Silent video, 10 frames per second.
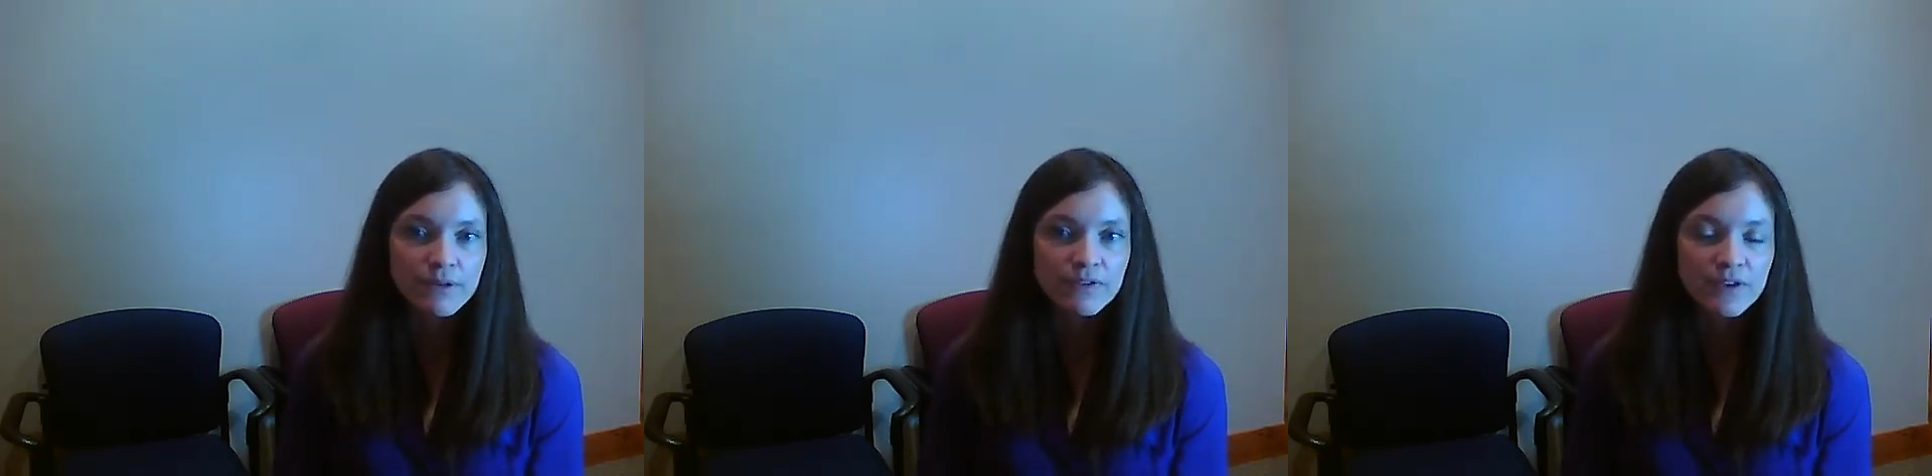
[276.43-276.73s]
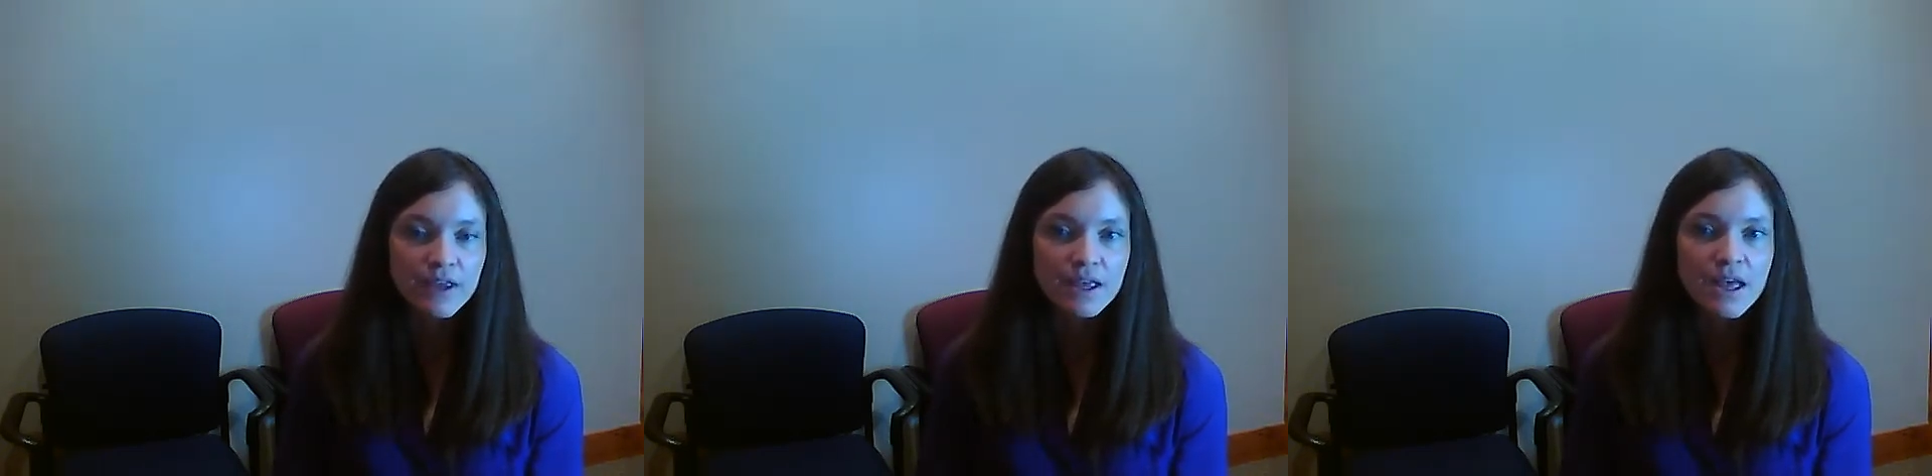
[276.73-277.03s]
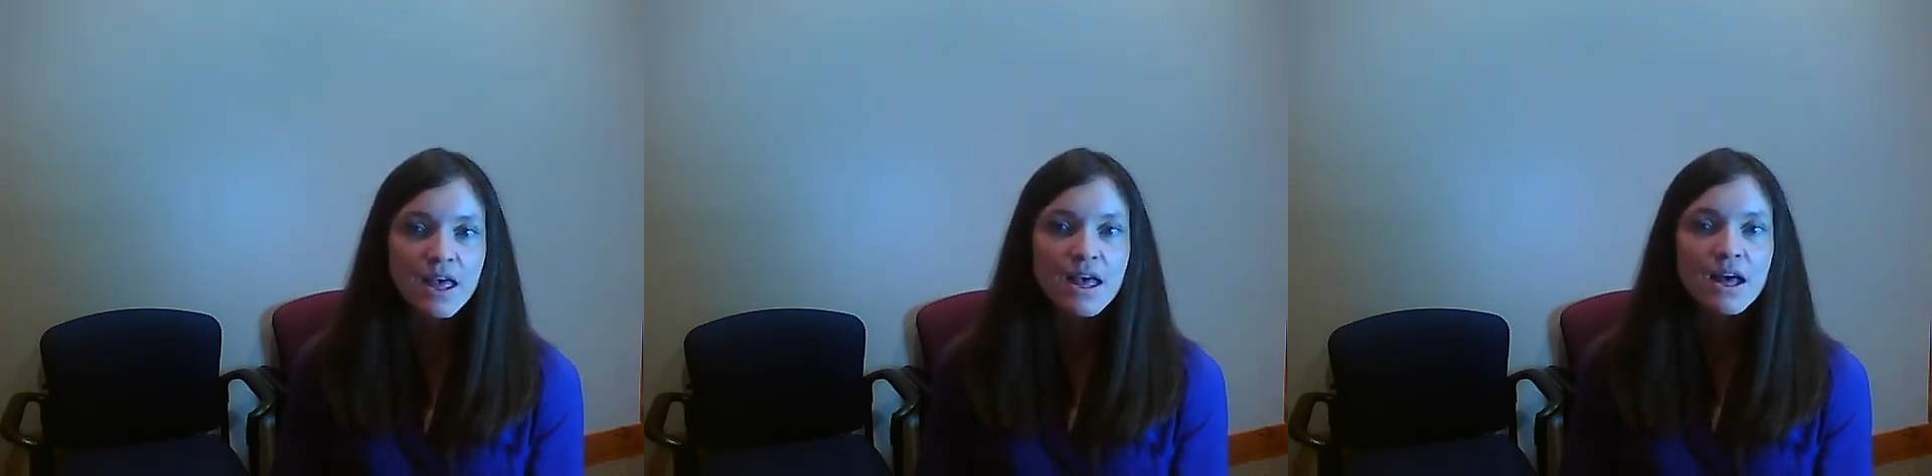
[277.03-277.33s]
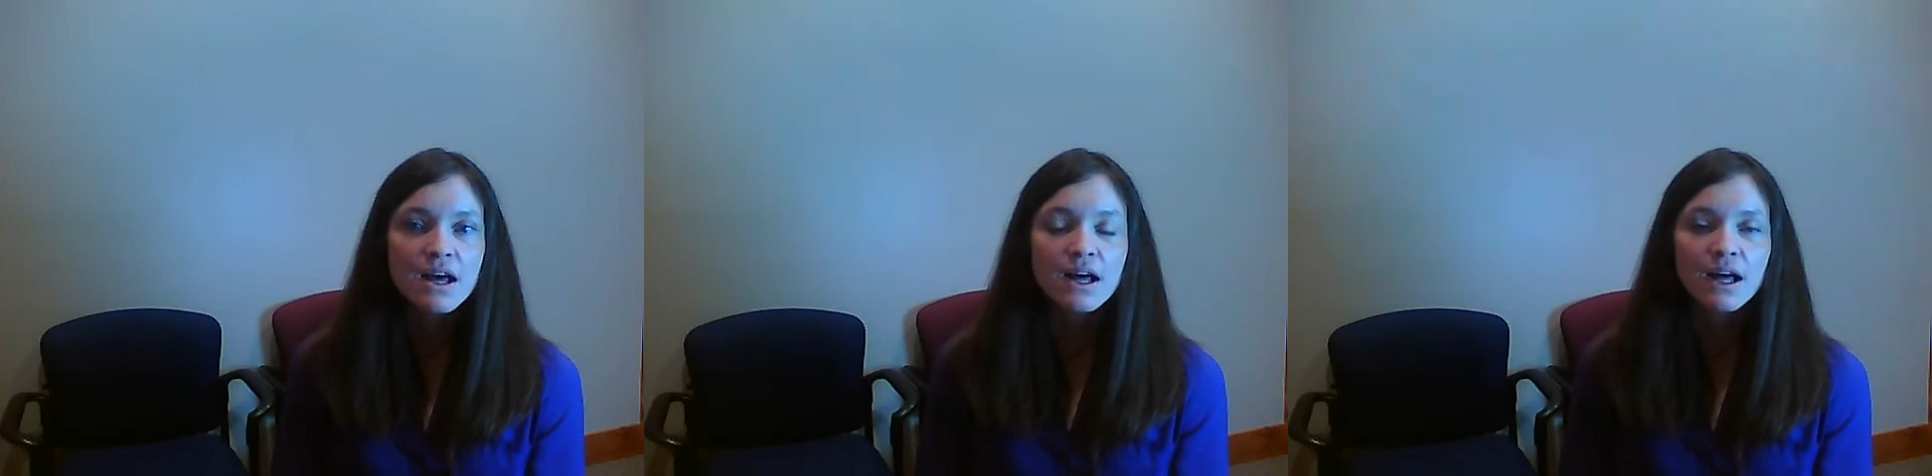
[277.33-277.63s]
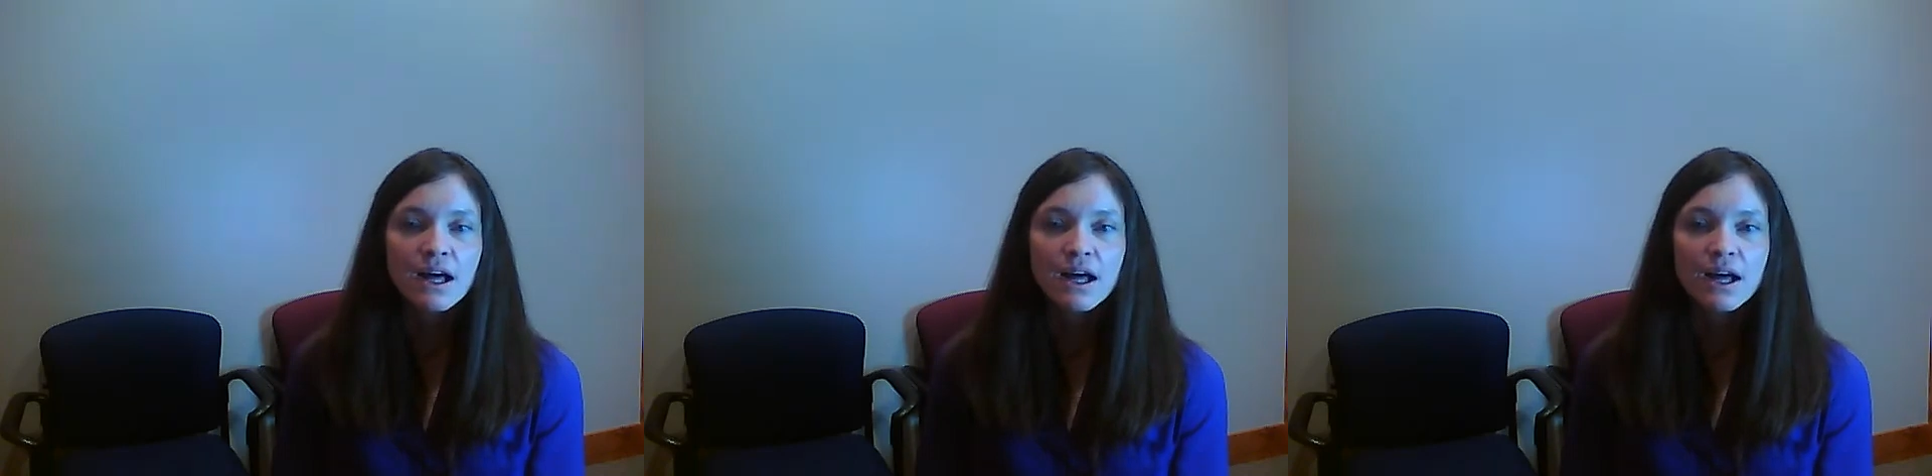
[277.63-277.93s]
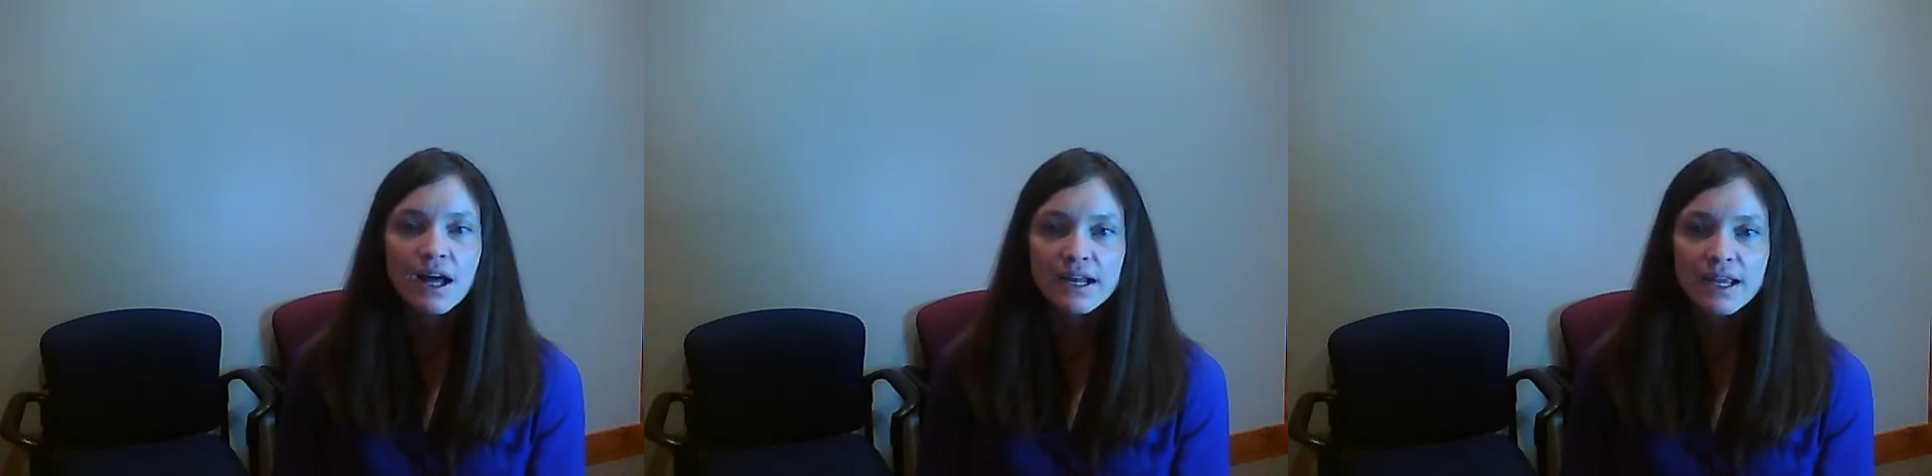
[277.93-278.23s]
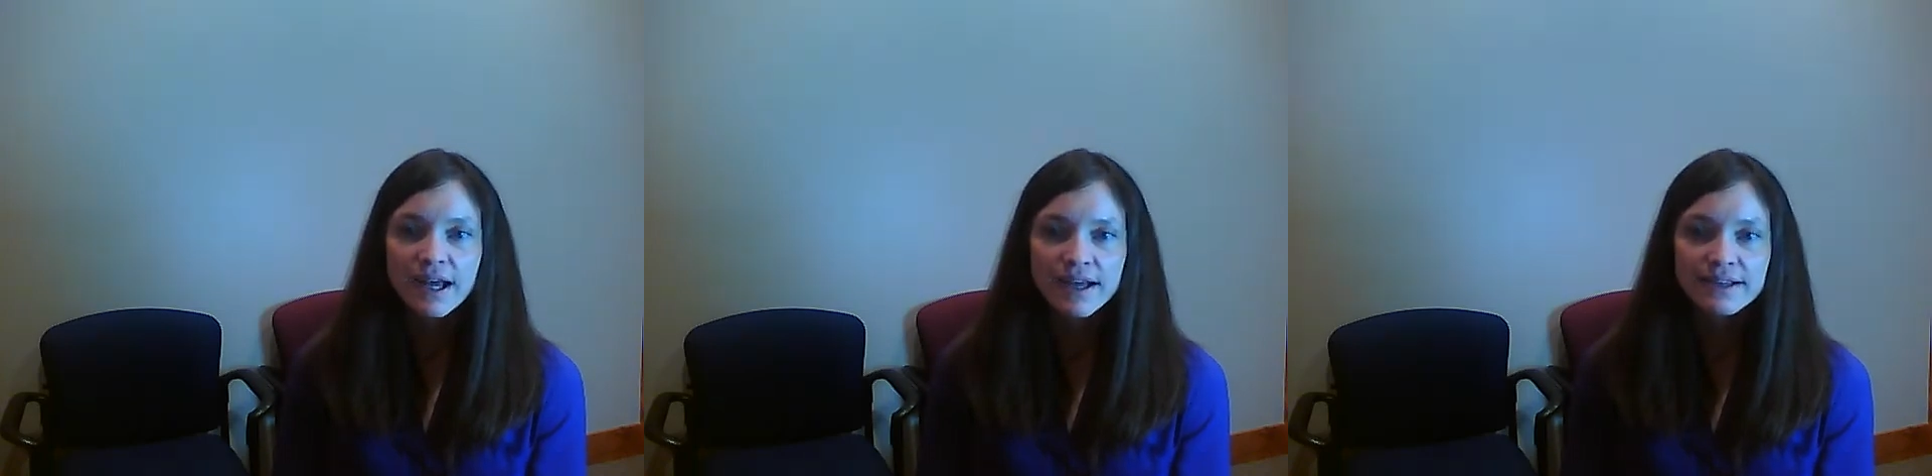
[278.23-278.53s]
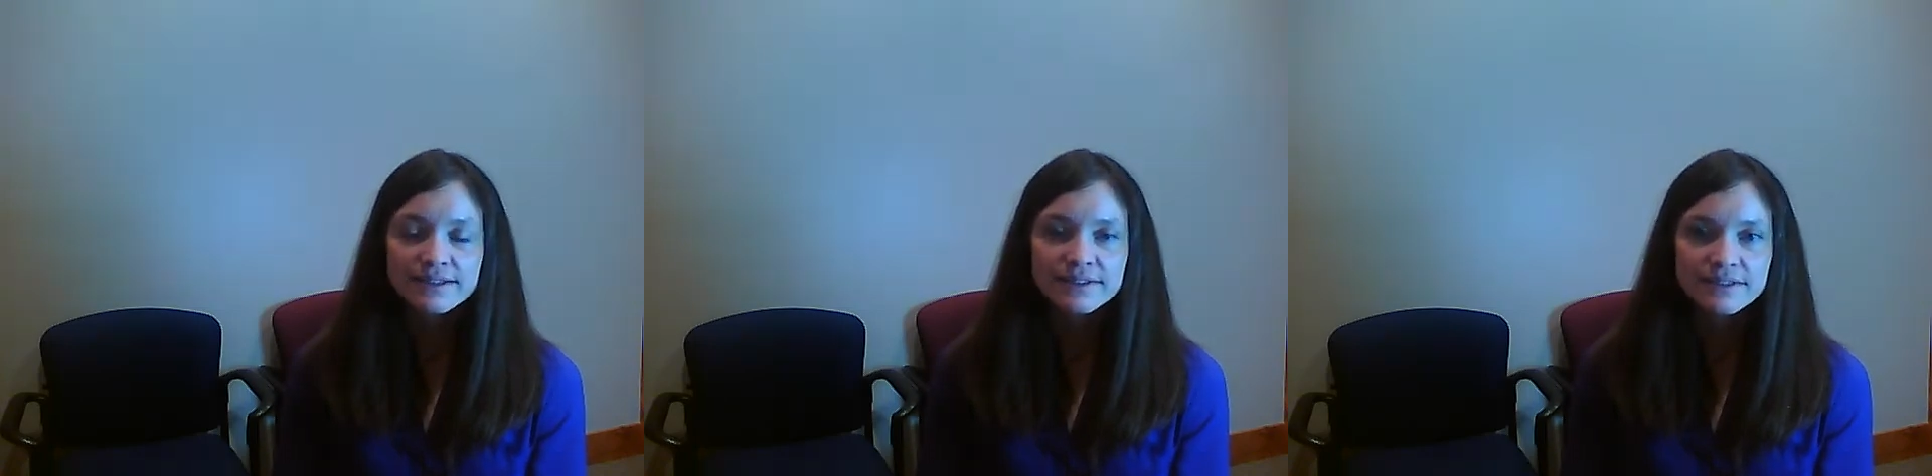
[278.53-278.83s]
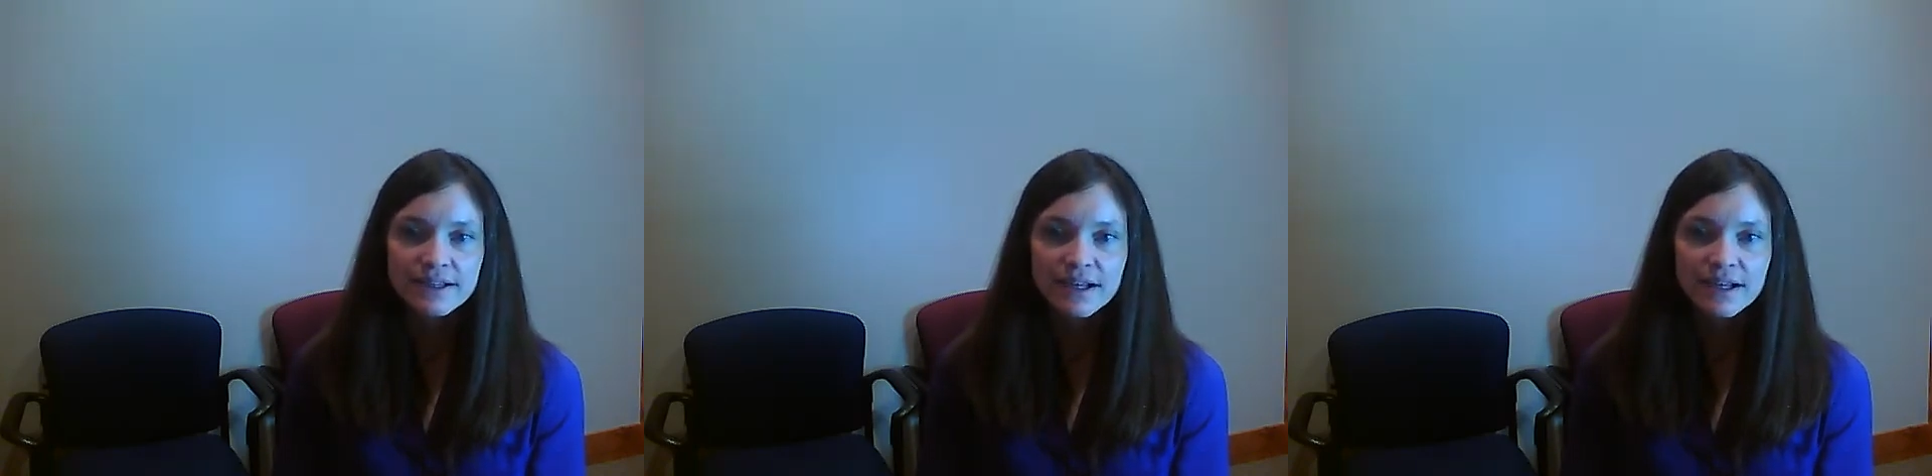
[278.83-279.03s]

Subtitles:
C. Honey has